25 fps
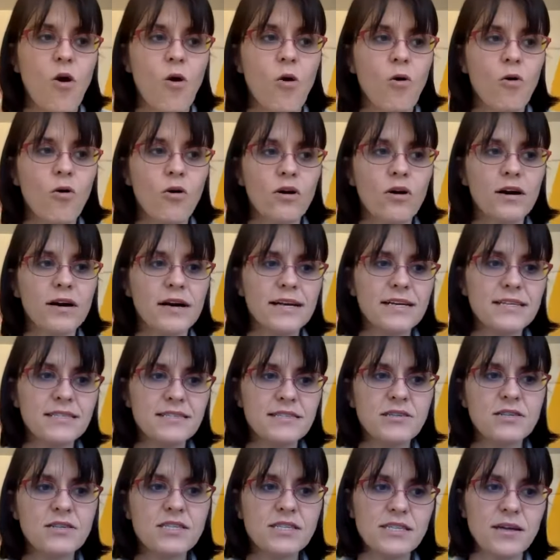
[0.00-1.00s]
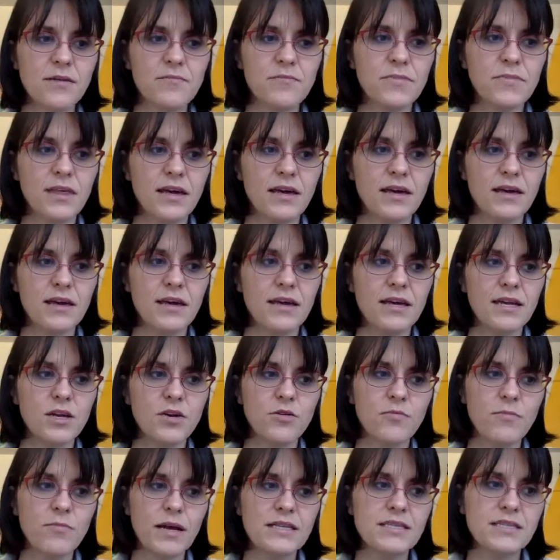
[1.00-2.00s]
Or is there something in
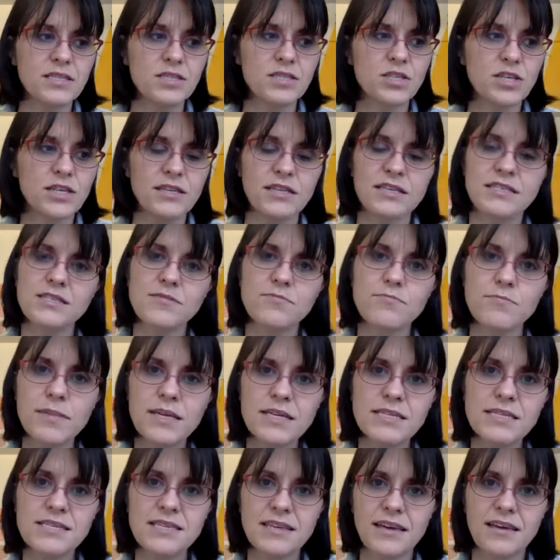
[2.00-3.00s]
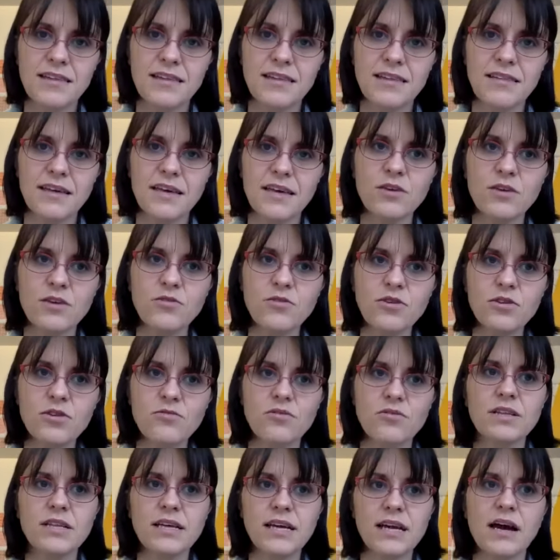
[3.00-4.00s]
your messaging that's missing that you could
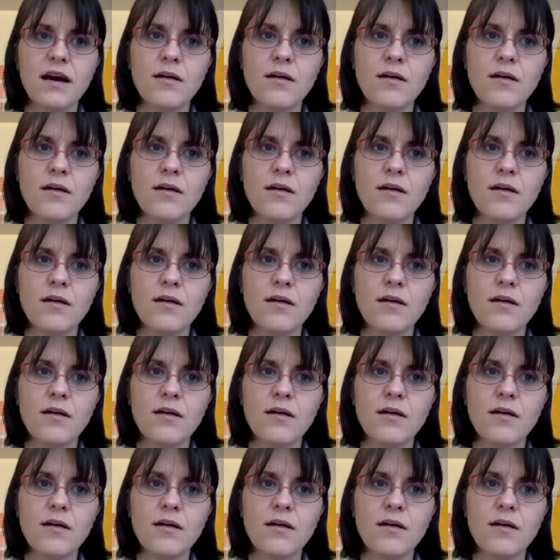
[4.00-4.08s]
really